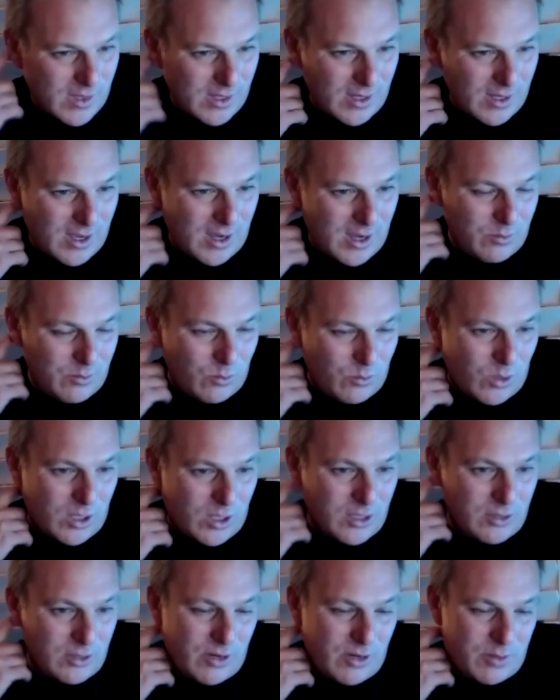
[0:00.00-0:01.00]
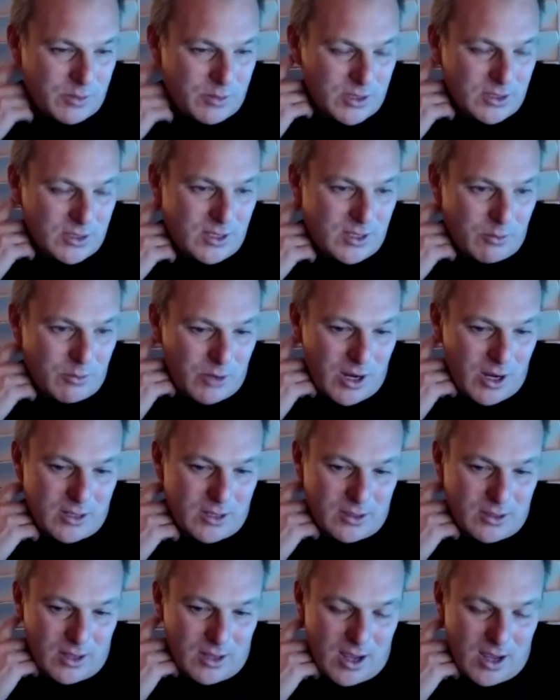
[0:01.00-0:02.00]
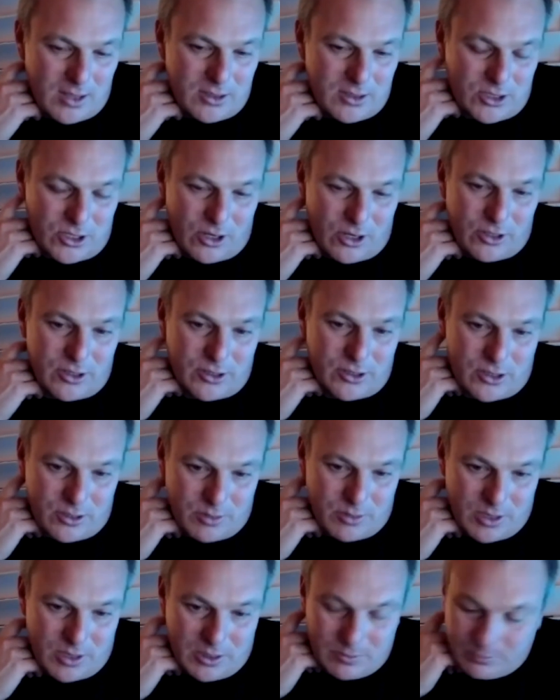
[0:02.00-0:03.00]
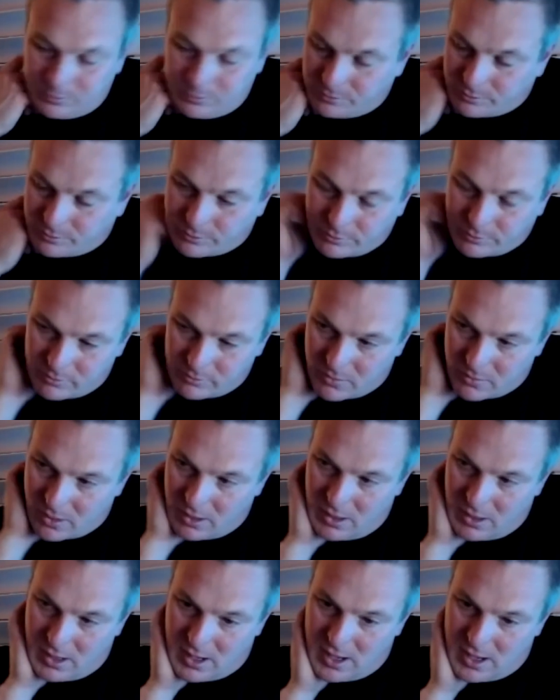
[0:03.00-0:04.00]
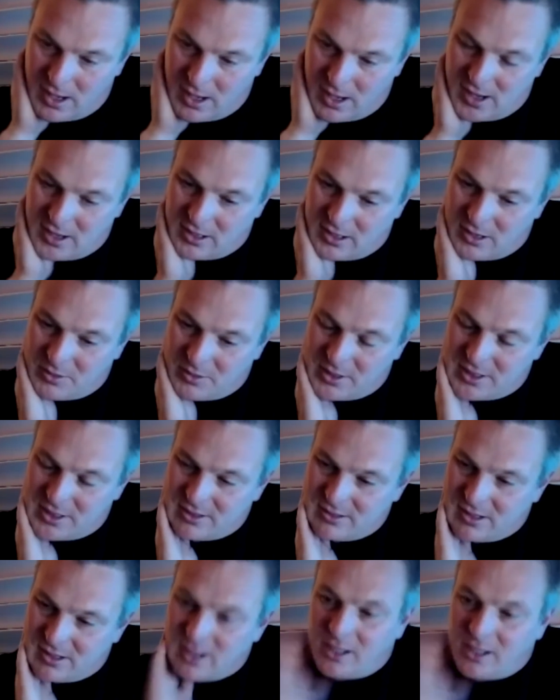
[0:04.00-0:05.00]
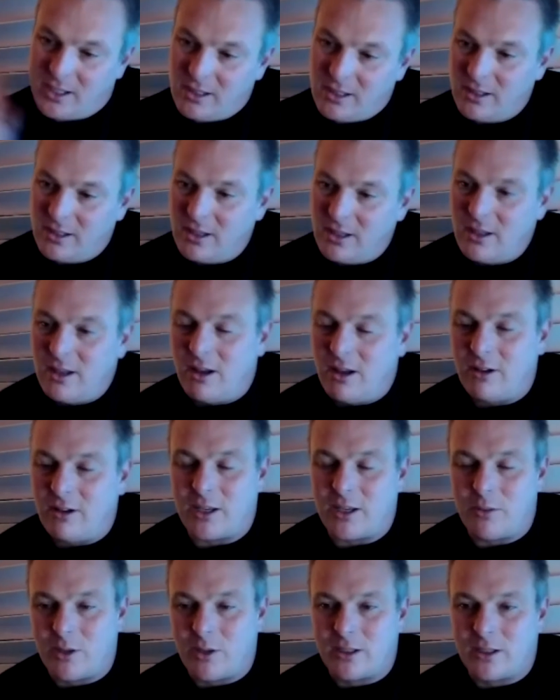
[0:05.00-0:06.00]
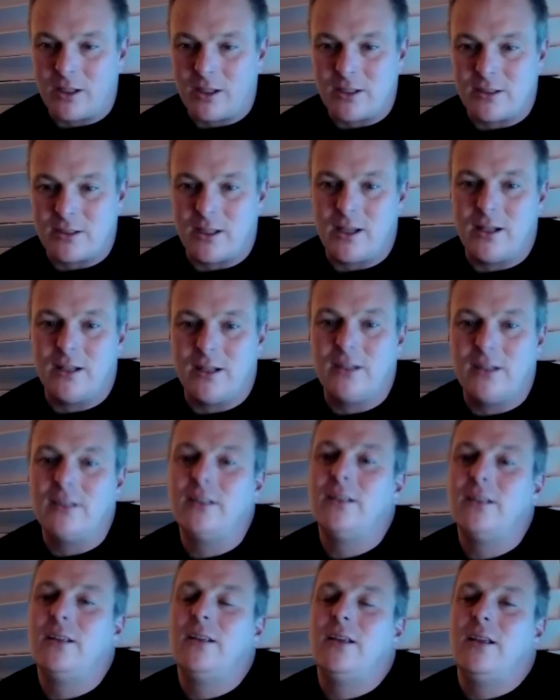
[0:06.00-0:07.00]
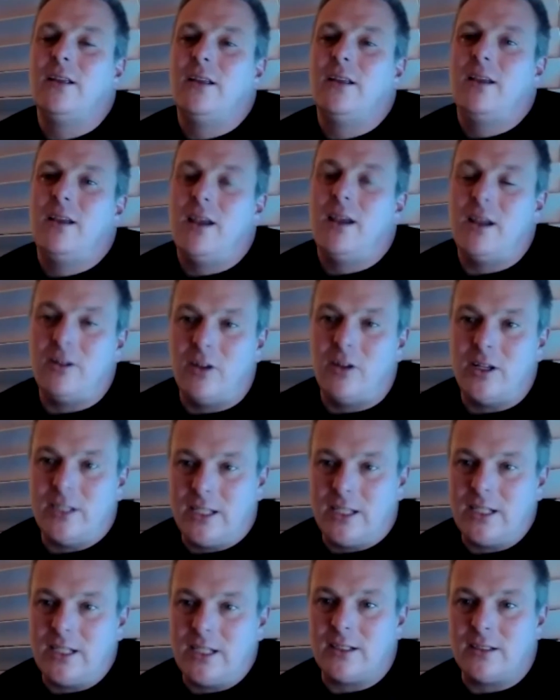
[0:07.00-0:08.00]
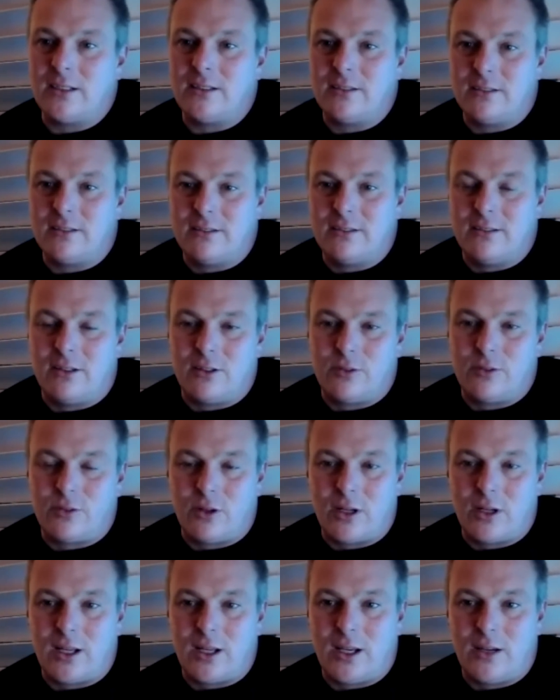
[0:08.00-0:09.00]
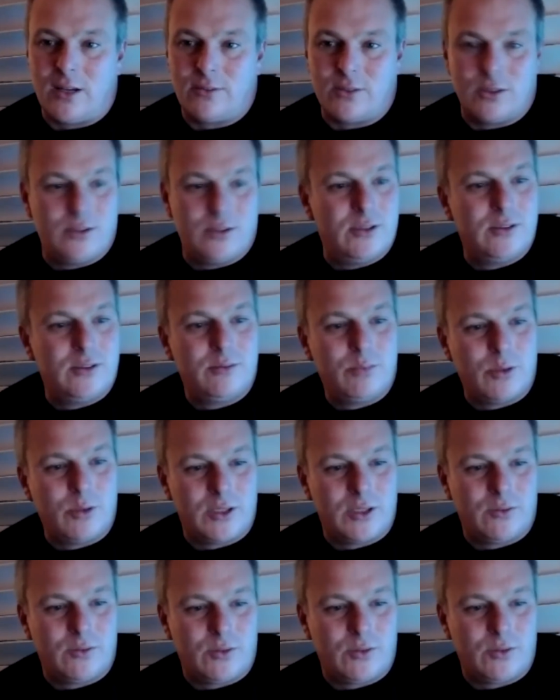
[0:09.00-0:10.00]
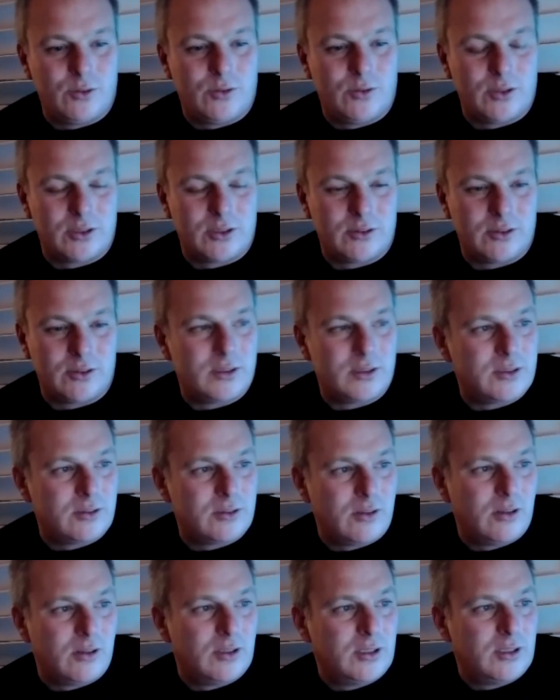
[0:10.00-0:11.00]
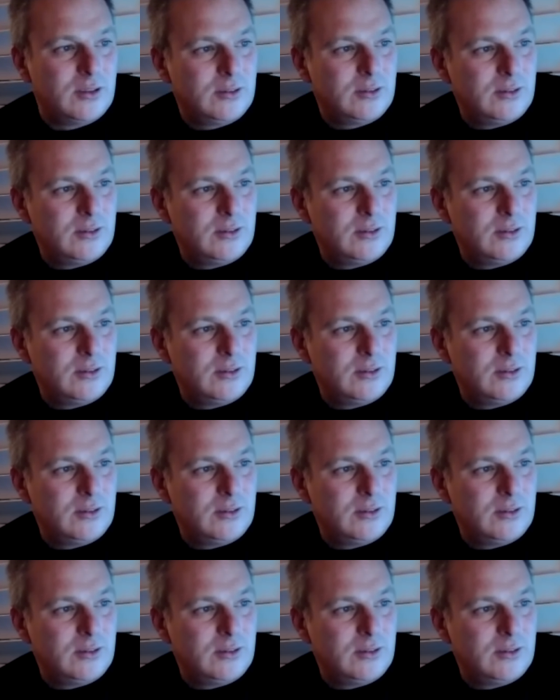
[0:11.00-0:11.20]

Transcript: And one of the reps had come around and shown it to me. And I went, oh yeah, I'll get one of those later. And I needed it on a Friday afternoon, putting a fuel filter in a Corolla.